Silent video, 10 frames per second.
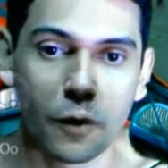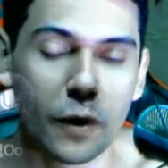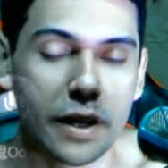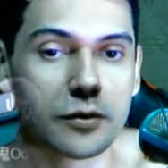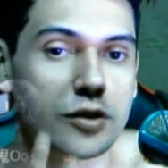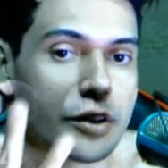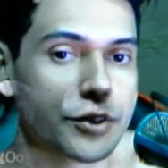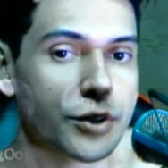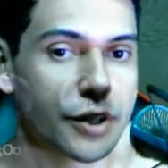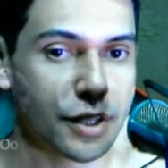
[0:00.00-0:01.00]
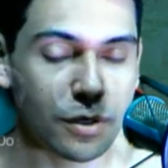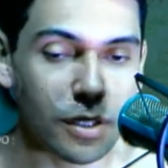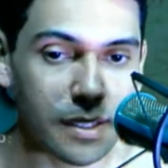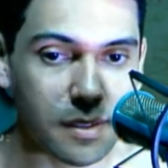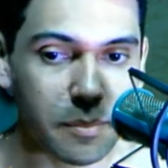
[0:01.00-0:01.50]
When I start to
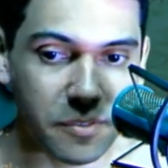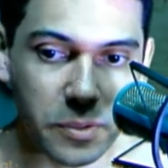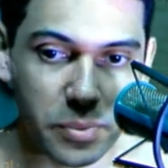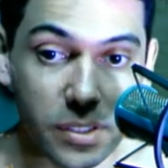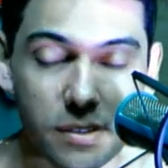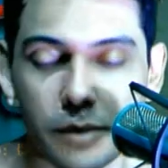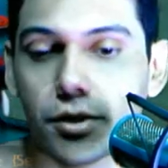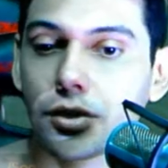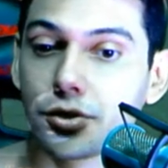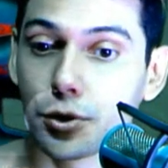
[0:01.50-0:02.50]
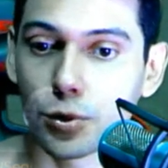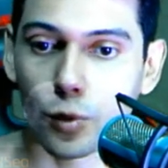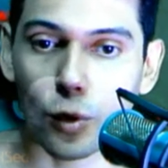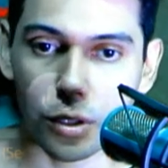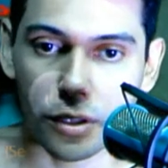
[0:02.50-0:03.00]
kill the MVPs, I'm going to
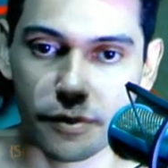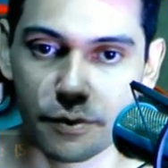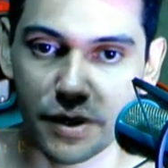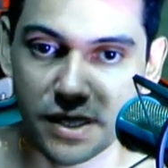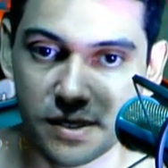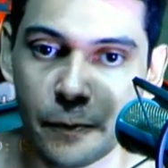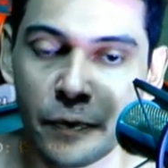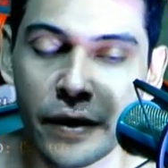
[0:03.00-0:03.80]
kill all the MVPs